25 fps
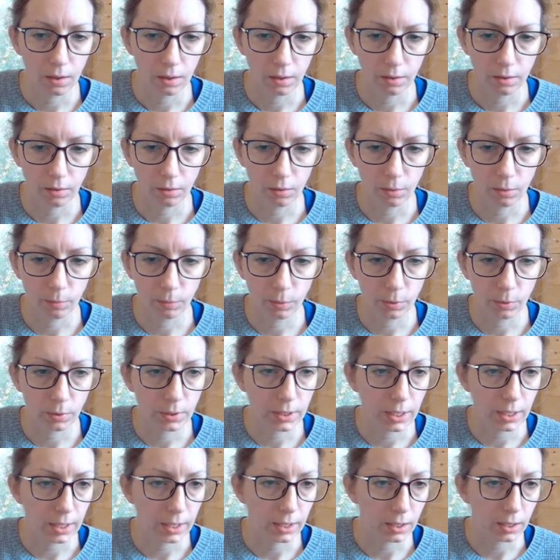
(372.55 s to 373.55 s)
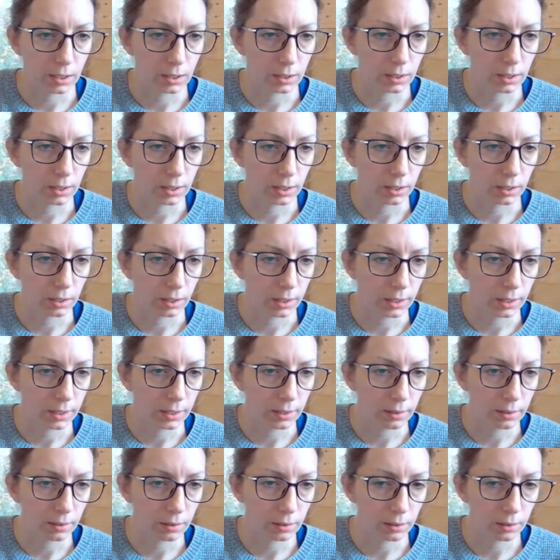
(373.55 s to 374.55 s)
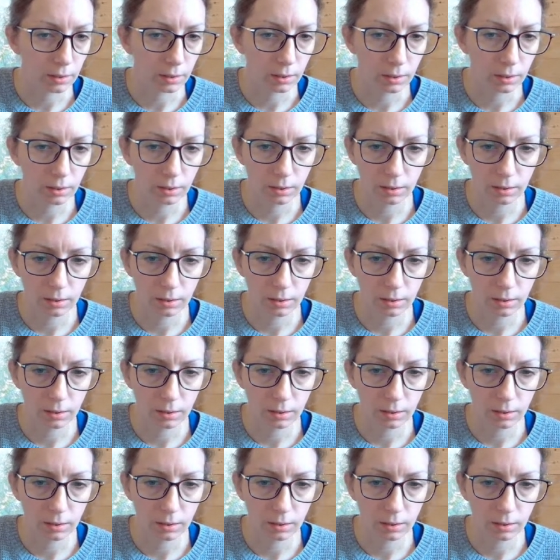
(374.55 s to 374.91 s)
No more tile there either.